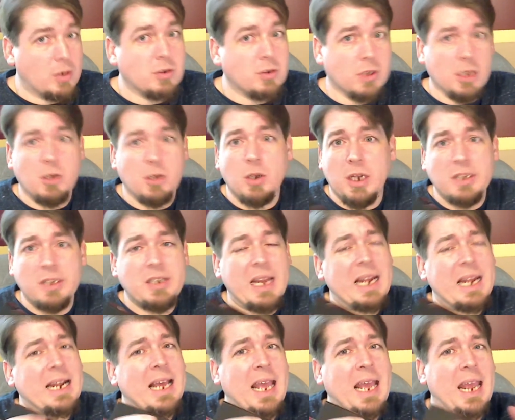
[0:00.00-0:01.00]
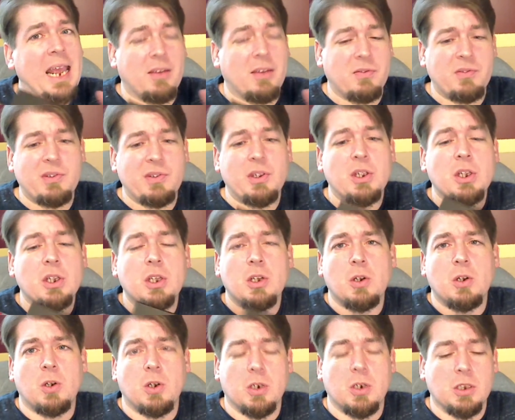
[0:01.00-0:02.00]
go a day and a half
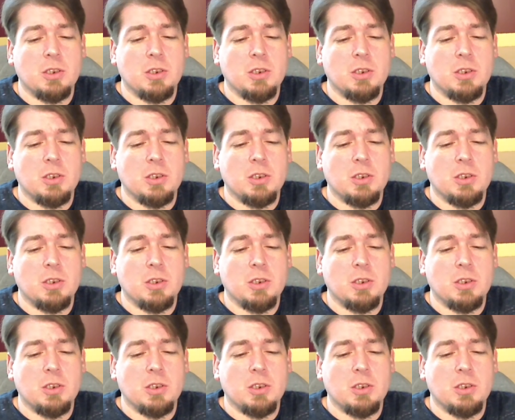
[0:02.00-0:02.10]
on